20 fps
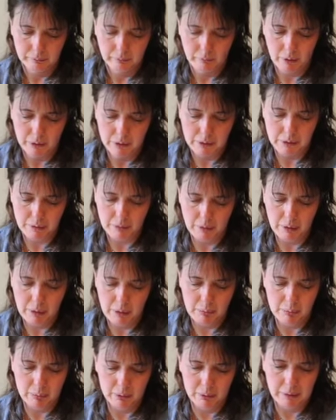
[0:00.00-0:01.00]
I still
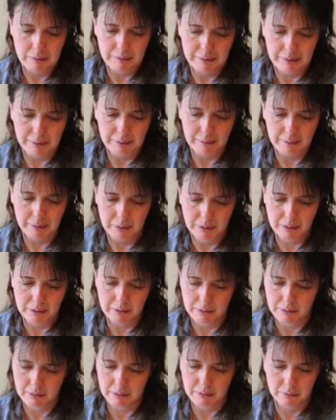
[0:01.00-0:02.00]
can't believe it. I
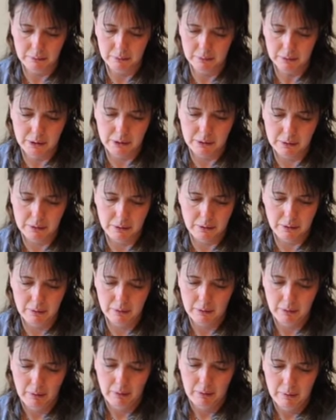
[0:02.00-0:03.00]
still mm-hmm. just,
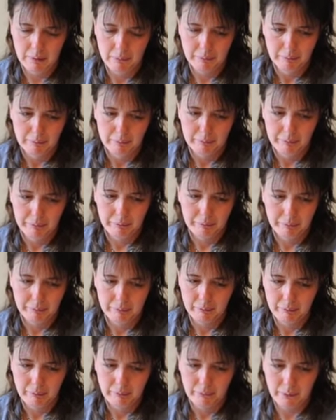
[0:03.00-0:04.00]

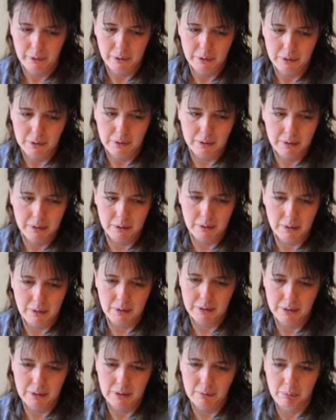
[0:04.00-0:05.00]
it just did
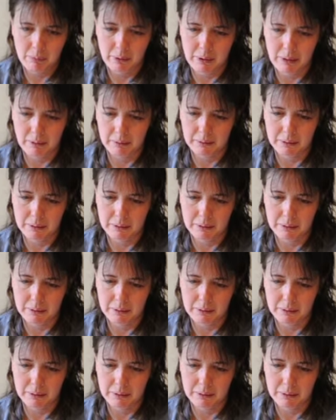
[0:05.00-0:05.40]
not seem real.